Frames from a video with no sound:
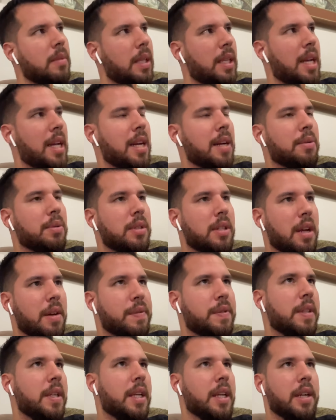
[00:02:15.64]
And I will
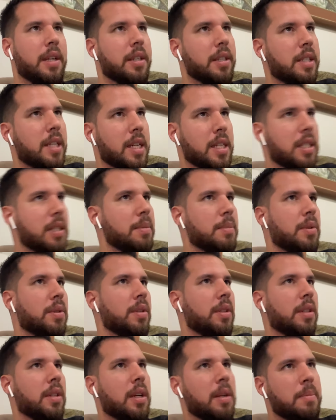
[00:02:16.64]
definitely get her
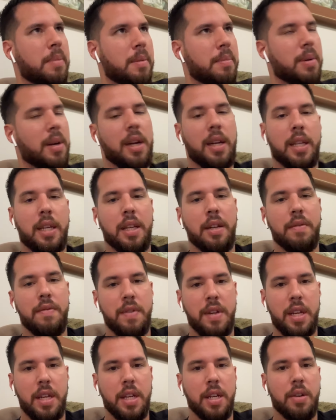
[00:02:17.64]
testimonial up and probably get a
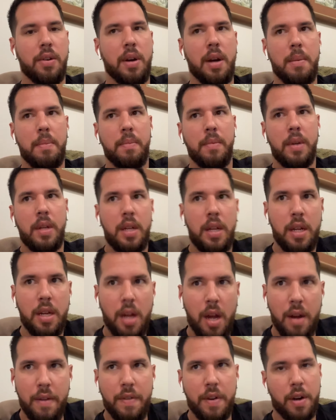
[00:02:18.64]
video up
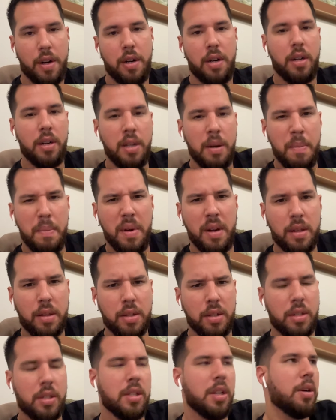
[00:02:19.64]
of her in a month
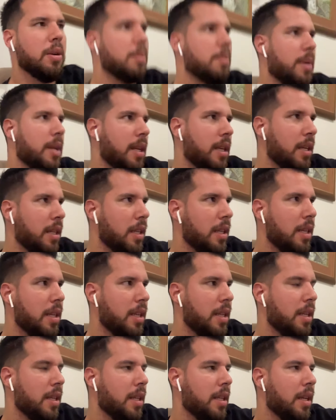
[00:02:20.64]
or so. But
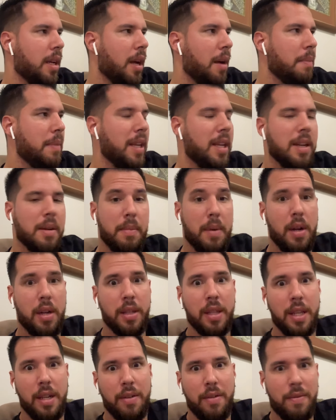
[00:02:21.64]
I mean, come on,
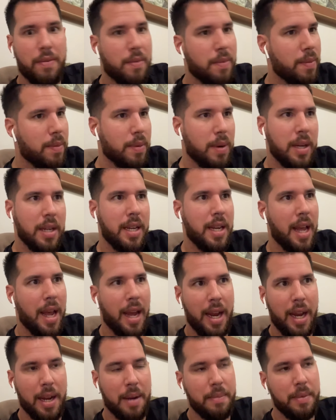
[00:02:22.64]
the one
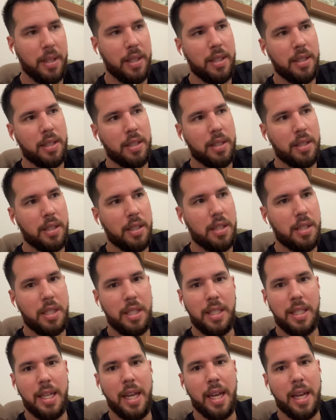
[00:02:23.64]
day, I mean, she's
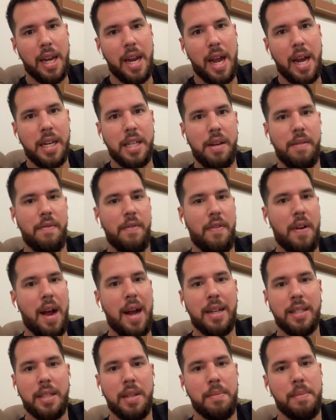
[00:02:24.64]
taking action
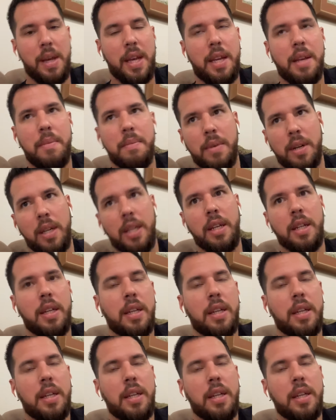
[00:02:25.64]
fast and making money.